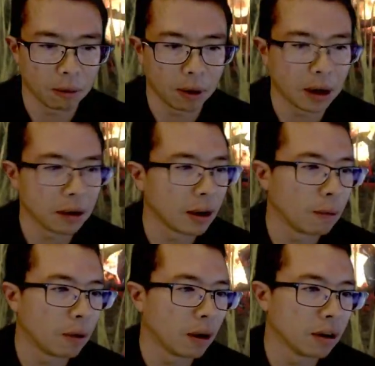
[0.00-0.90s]
Why do they
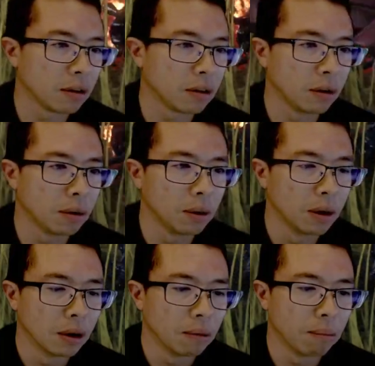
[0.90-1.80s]
want to
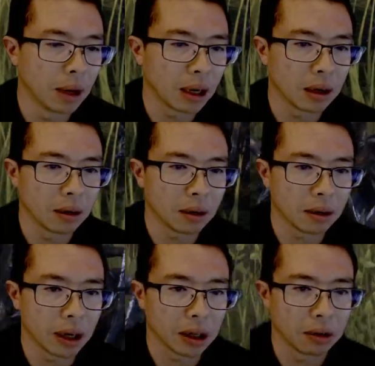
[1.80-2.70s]
make it look
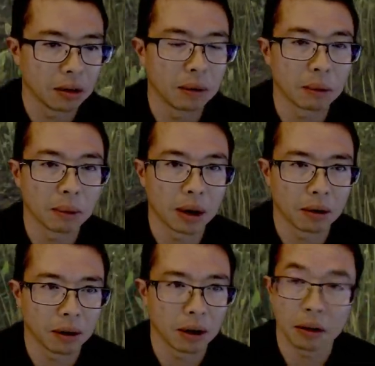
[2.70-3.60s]
like they're doing
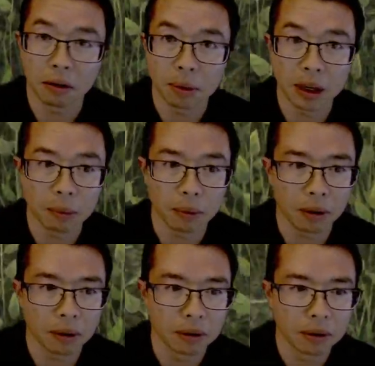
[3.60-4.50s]
better than other
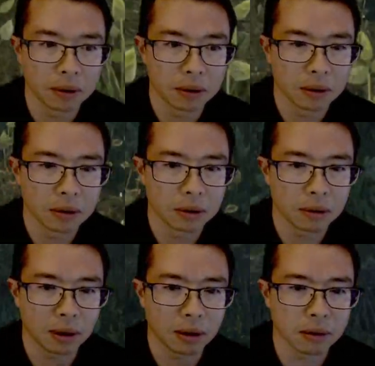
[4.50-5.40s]
people?
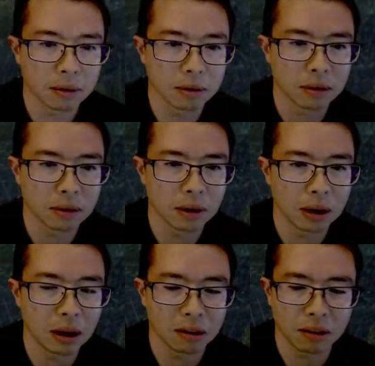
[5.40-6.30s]
Well,
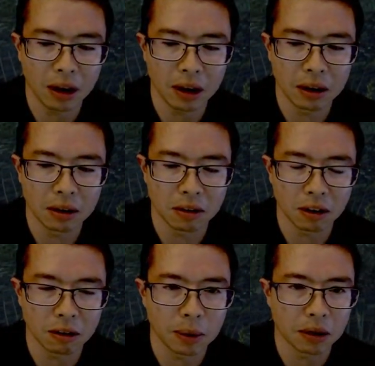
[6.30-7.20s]
it's not
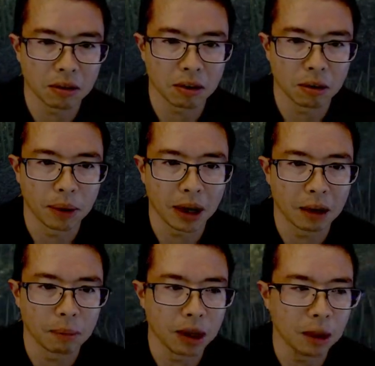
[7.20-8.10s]
just because they're
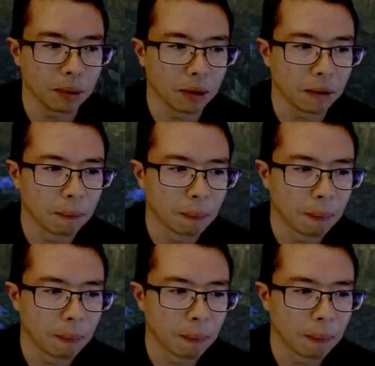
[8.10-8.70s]
bad people.